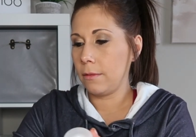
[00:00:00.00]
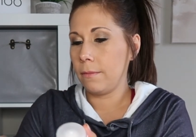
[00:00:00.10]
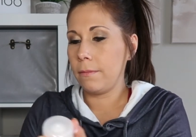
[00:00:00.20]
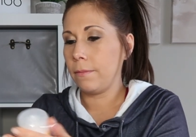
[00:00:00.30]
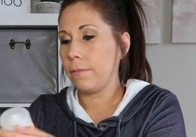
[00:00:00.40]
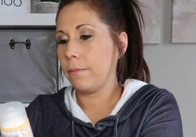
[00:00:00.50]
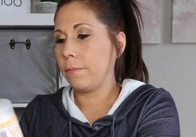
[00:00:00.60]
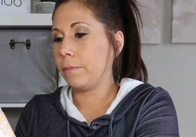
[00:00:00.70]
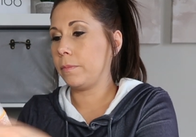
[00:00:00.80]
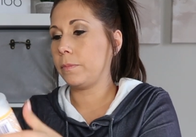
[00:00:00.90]

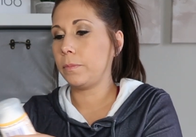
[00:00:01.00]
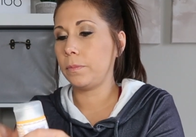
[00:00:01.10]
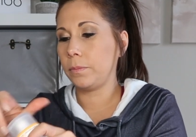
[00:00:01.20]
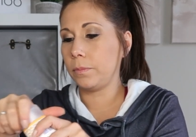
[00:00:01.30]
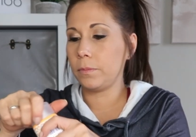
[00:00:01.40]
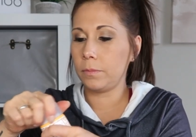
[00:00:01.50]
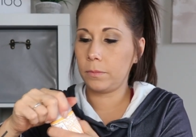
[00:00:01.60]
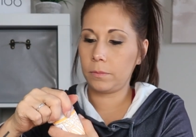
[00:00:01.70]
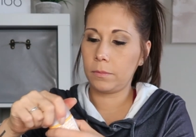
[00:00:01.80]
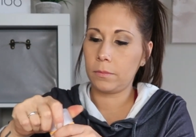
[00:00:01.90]

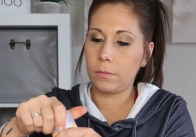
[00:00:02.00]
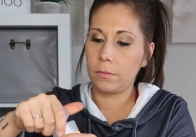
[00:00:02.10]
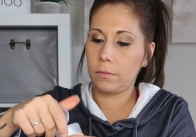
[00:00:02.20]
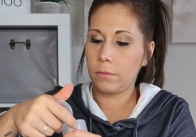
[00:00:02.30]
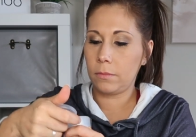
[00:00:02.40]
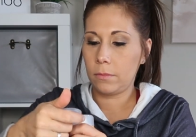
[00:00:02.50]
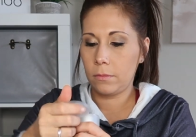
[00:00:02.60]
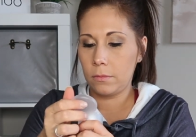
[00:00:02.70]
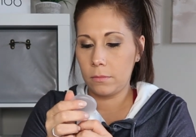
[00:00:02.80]
(silence)